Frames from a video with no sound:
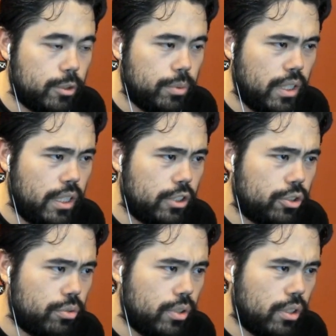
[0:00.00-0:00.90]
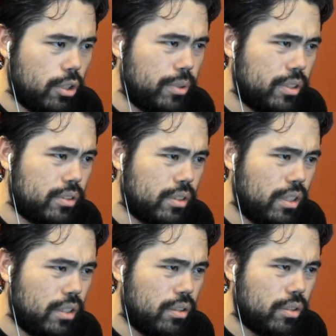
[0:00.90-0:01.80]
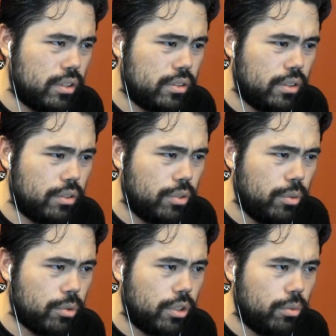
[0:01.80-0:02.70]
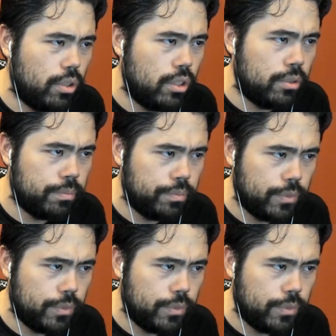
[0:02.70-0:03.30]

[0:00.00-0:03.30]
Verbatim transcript: Play h3. Oh, but he's got, okay, c3, rook e1